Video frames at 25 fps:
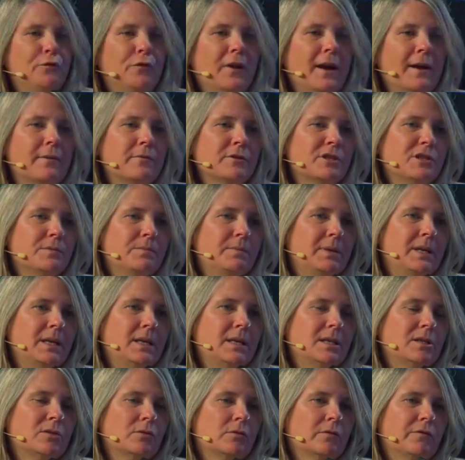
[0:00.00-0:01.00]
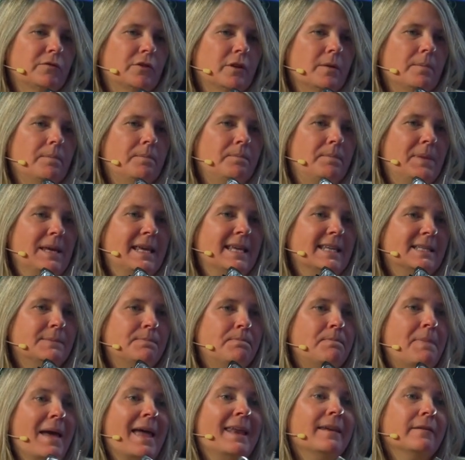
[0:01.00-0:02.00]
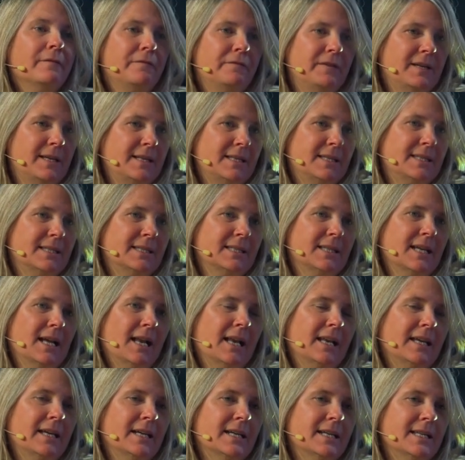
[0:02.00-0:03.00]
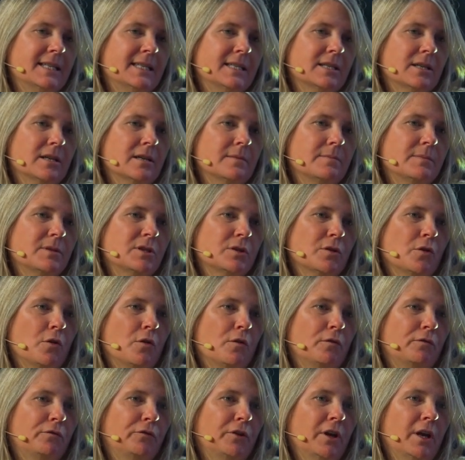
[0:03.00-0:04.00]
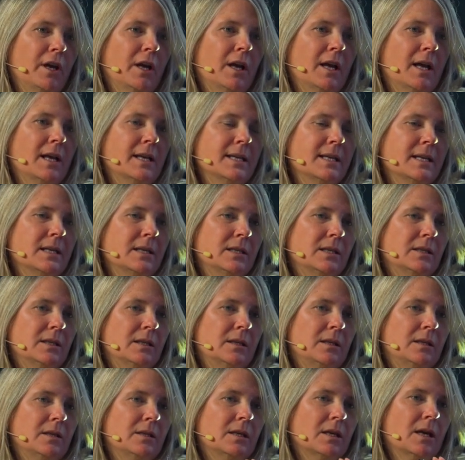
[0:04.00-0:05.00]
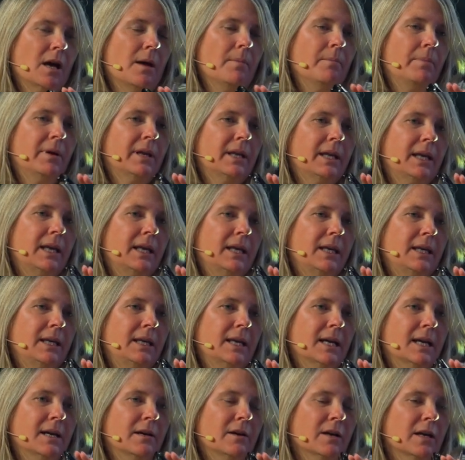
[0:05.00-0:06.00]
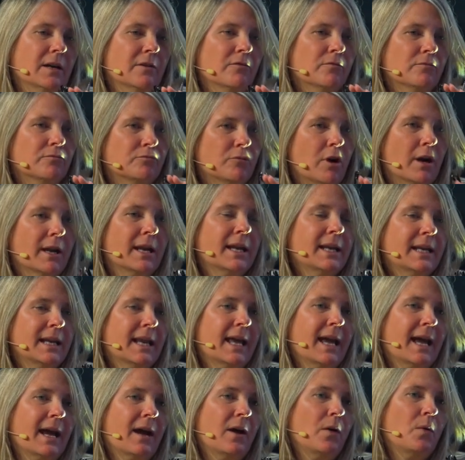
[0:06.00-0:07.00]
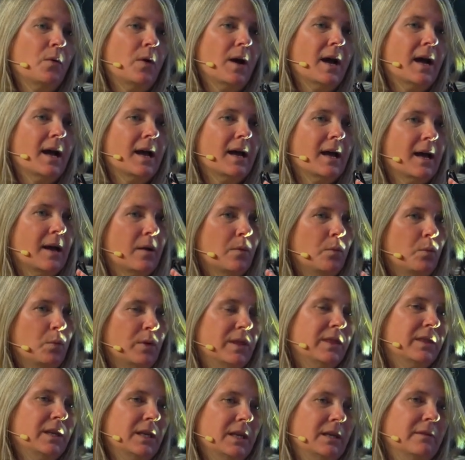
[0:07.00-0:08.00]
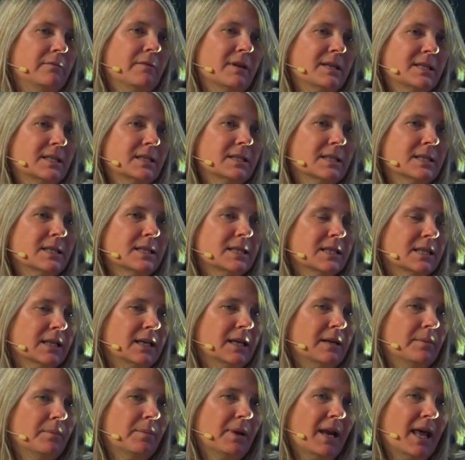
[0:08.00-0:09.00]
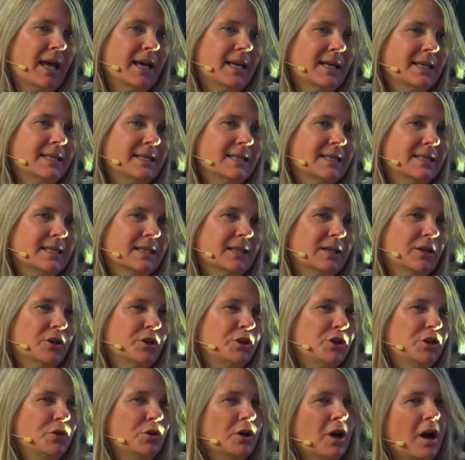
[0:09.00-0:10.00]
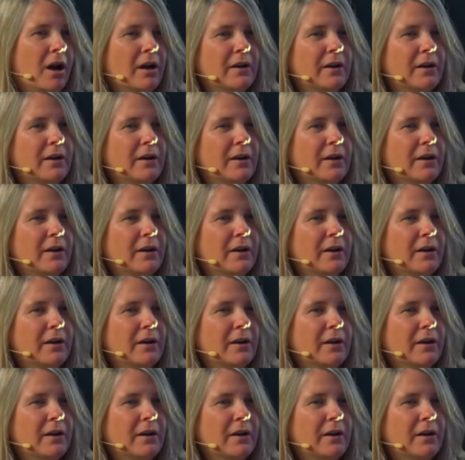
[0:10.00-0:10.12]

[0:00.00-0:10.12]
found to be sort of the biggest benefits, Natalia, in terms of the company running now with the residency in place? Could you